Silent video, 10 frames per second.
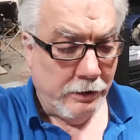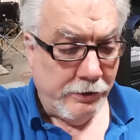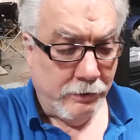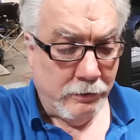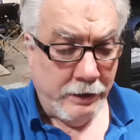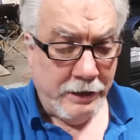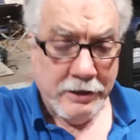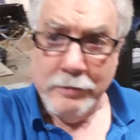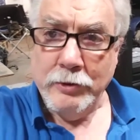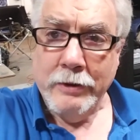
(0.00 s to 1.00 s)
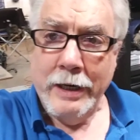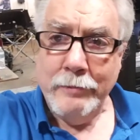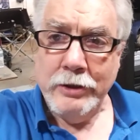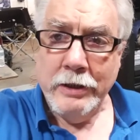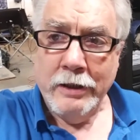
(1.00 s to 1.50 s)
So like, subscribe,
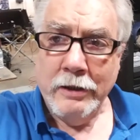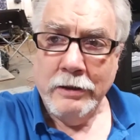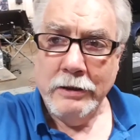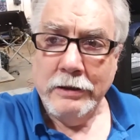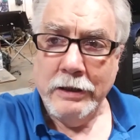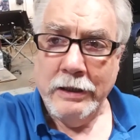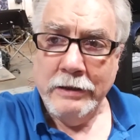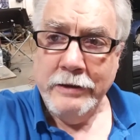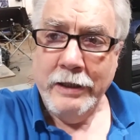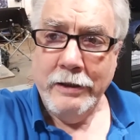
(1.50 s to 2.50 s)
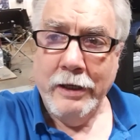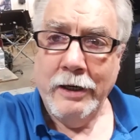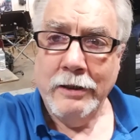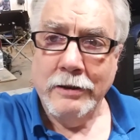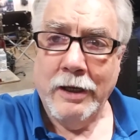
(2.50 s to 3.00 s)
share, take
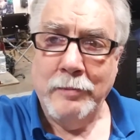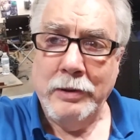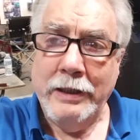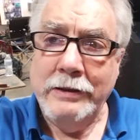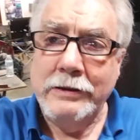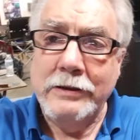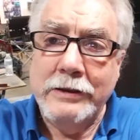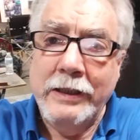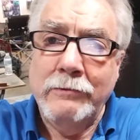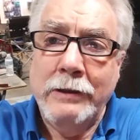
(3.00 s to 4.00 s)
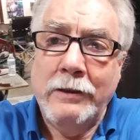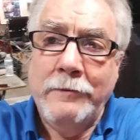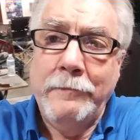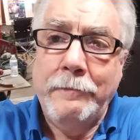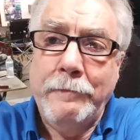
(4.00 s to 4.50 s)
care. God bless. Stay well.